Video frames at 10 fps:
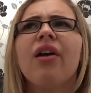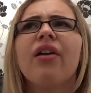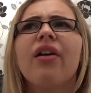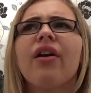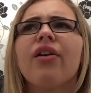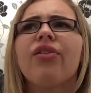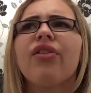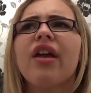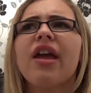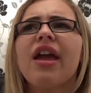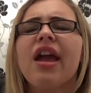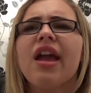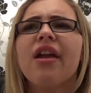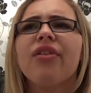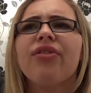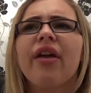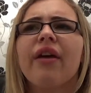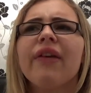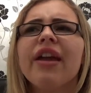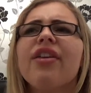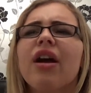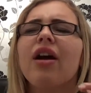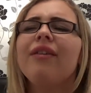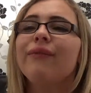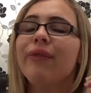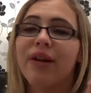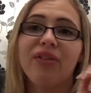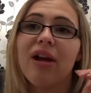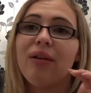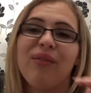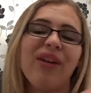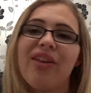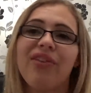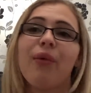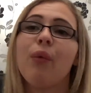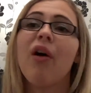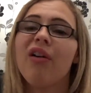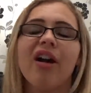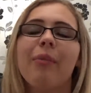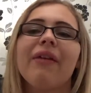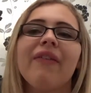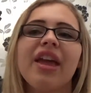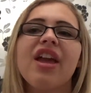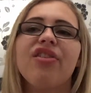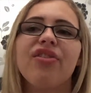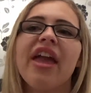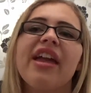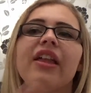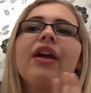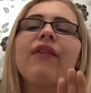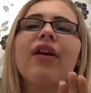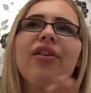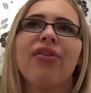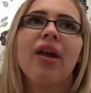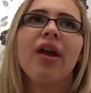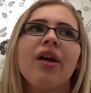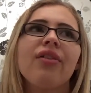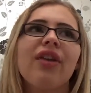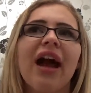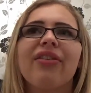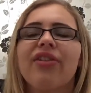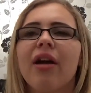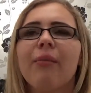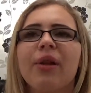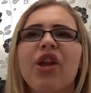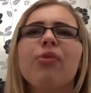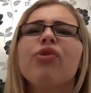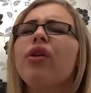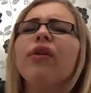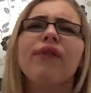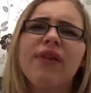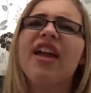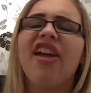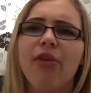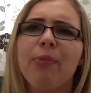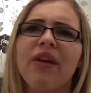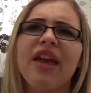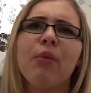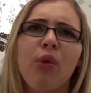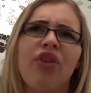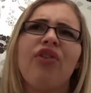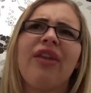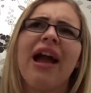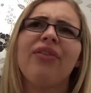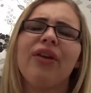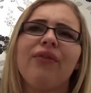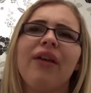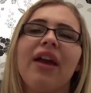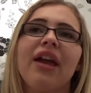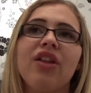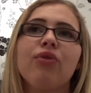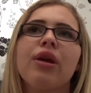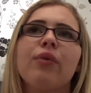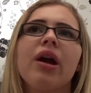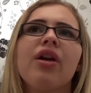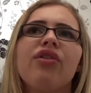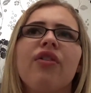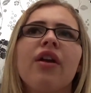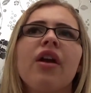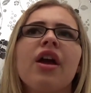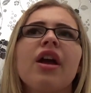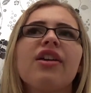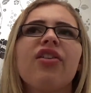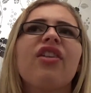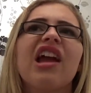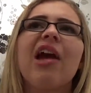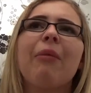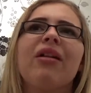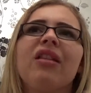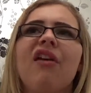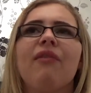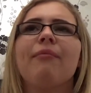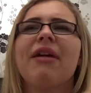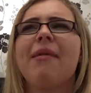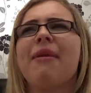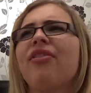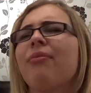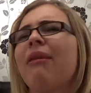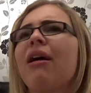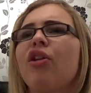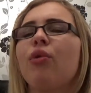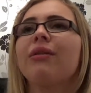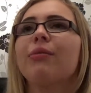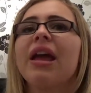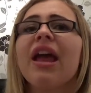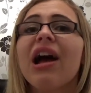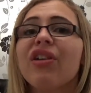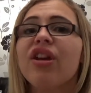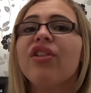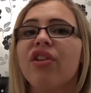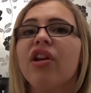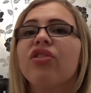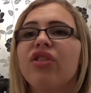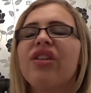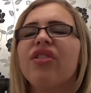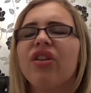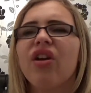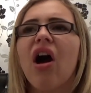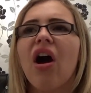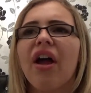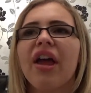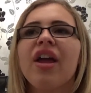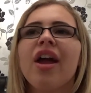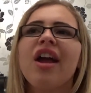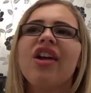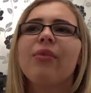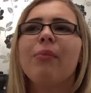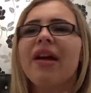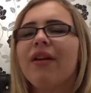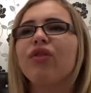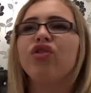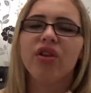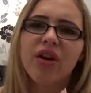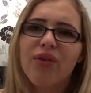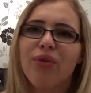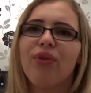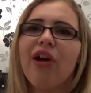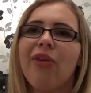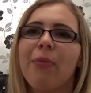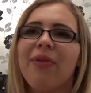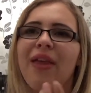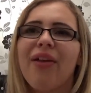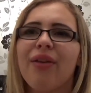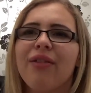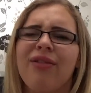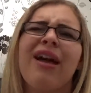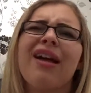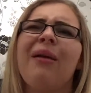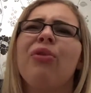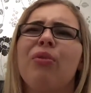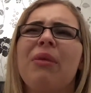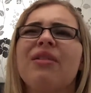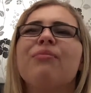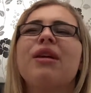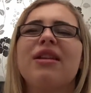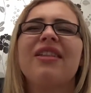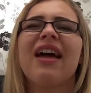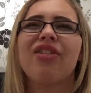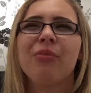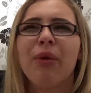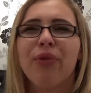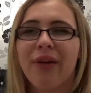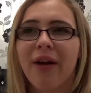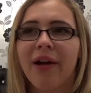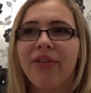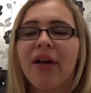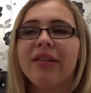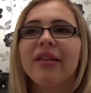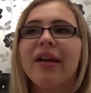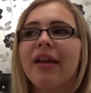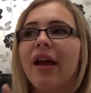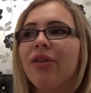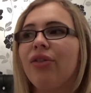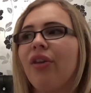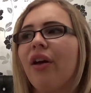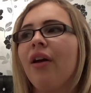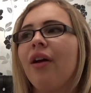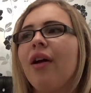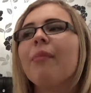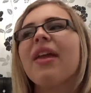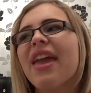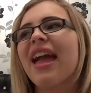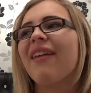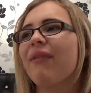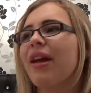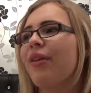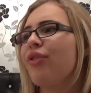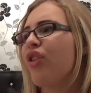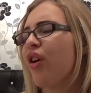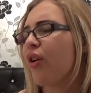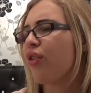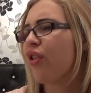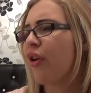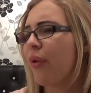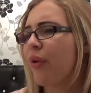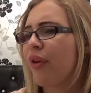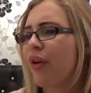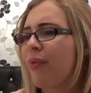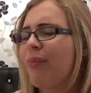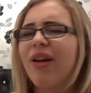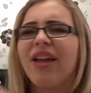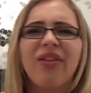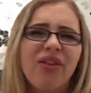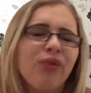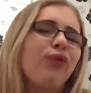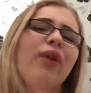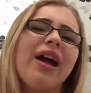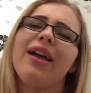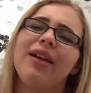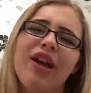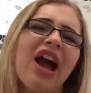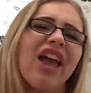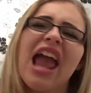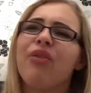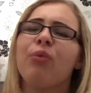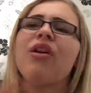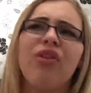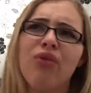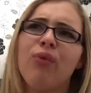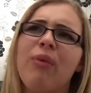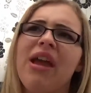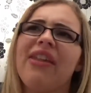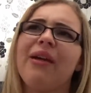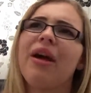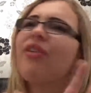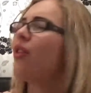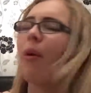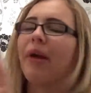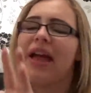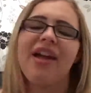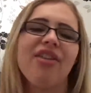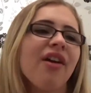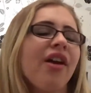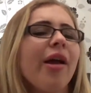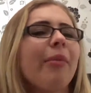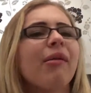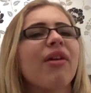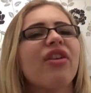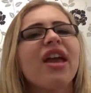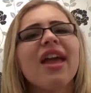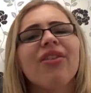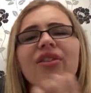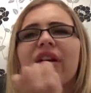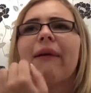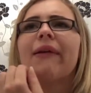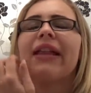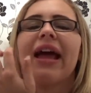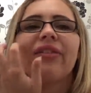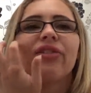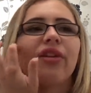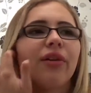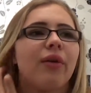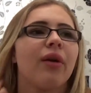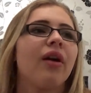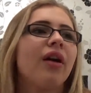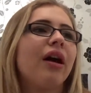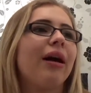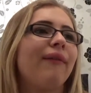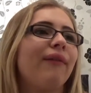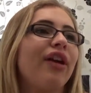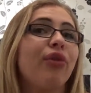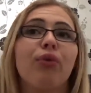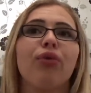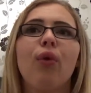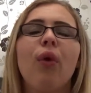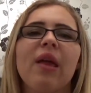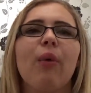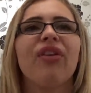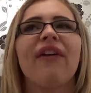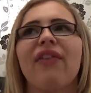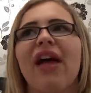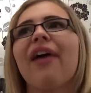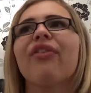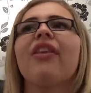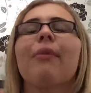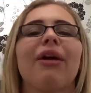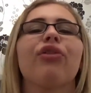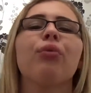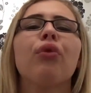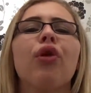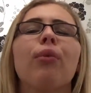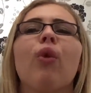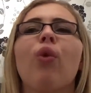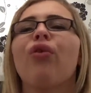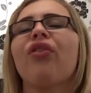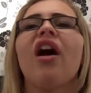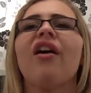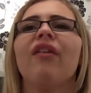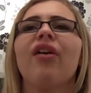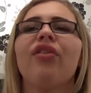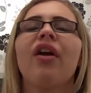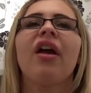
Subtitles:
because I can't remember because I read this a while ago, but I think he's taken over his dad's company. He's been doing it for years, but it was his dad's, I think, and he's really rich and he doesn't care about love and babies and marriage, whatever. But he actually is a good, decent guy. He's a bit of a jerk sometimes, but that comes with being a billionaire to most guys, unlike Hunter, but he can be a jerk too, but in a different way. He has reasons for being that way. It's complicated. But anyway, so he ends up going there to his resort, and he obviously has like the best room and all the service,